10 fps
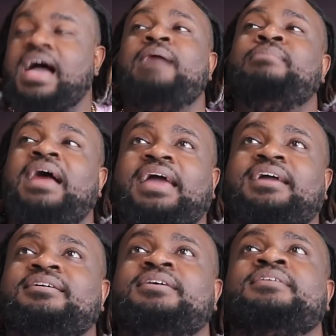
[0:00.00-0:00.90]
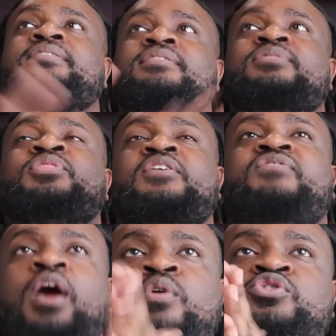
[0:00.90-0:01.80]
I'm like, the
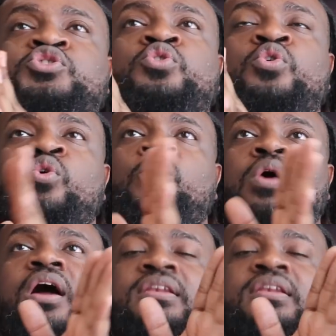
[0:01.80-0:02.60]
folks who are